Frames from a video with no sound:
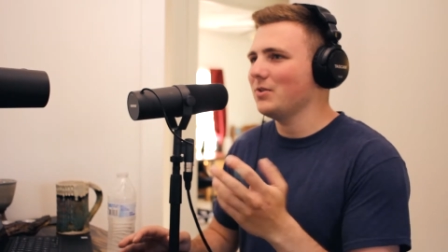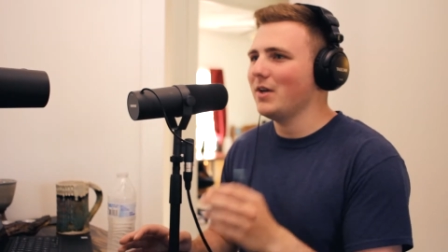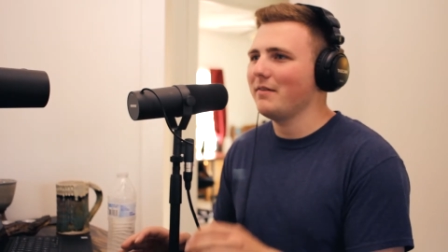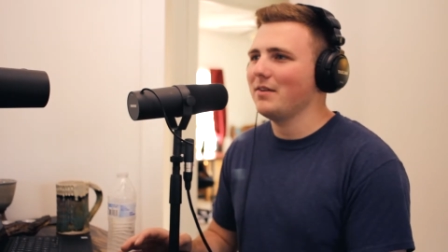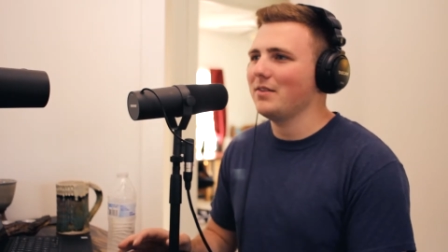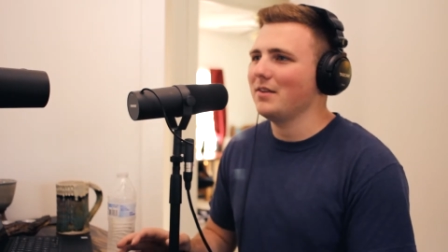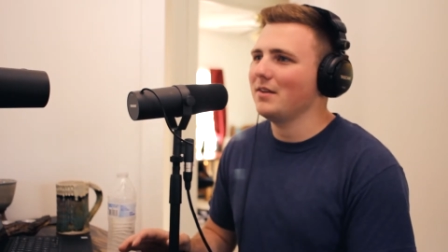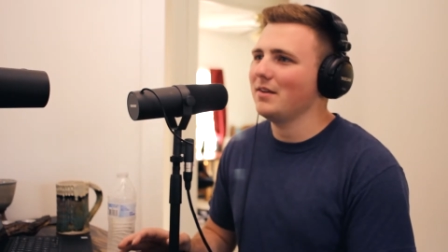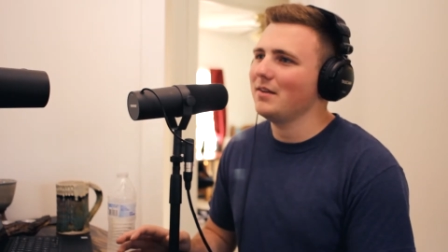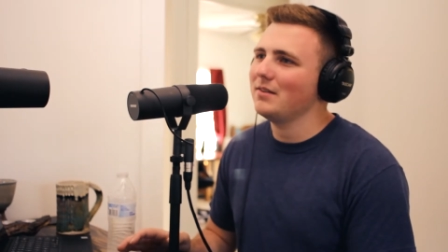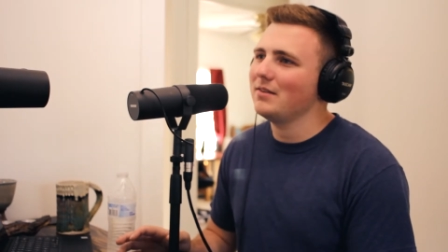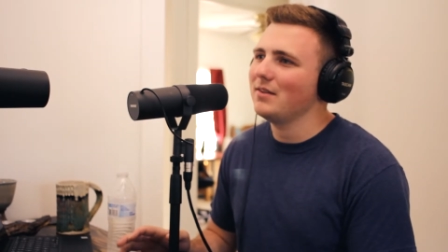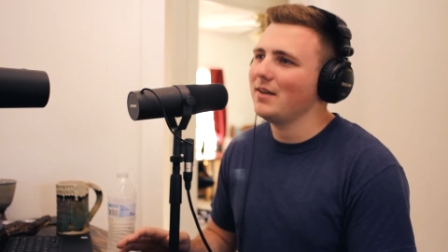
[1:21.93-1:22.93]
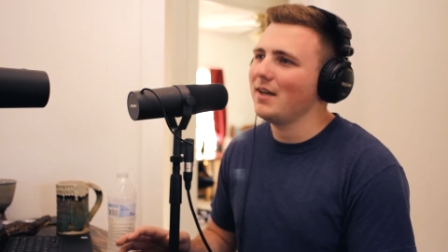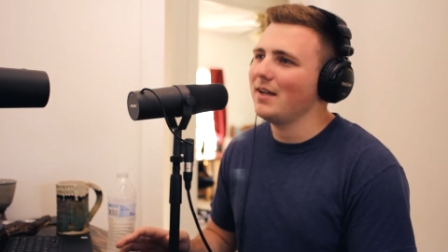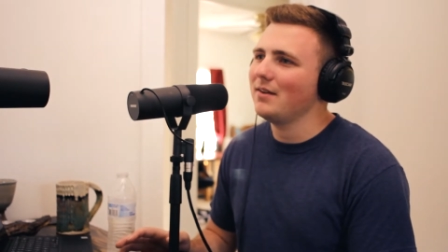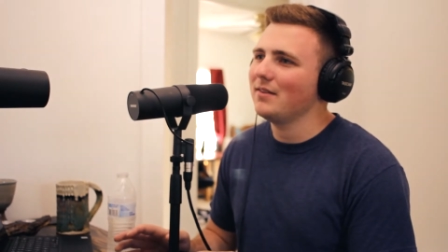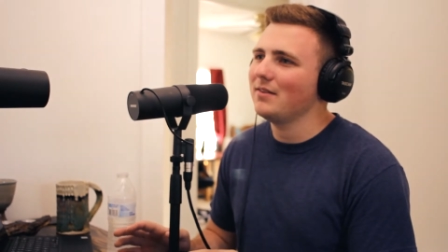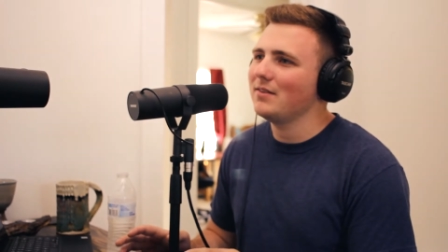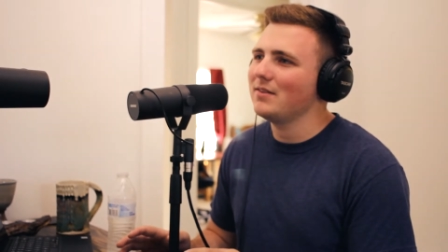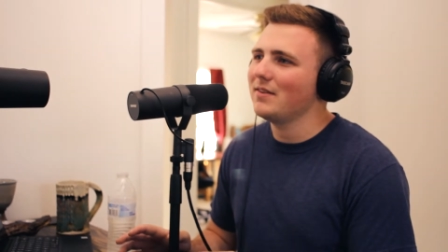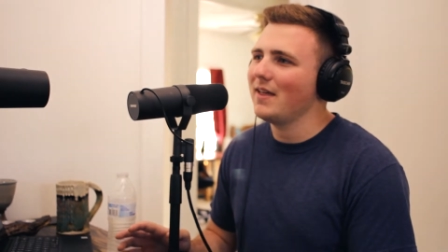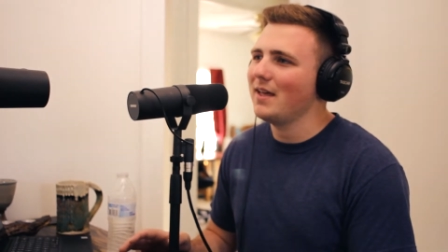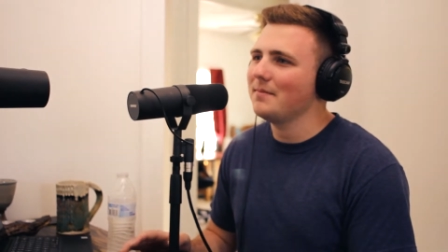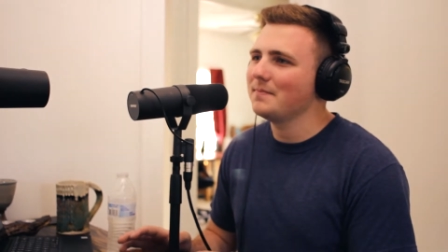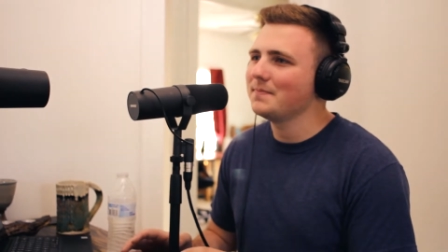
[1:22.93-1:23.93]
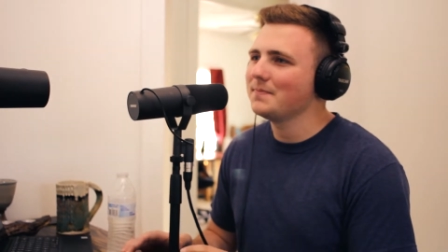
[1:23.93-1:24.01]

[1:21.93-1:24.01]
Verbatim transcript: do you have anything to add on to that?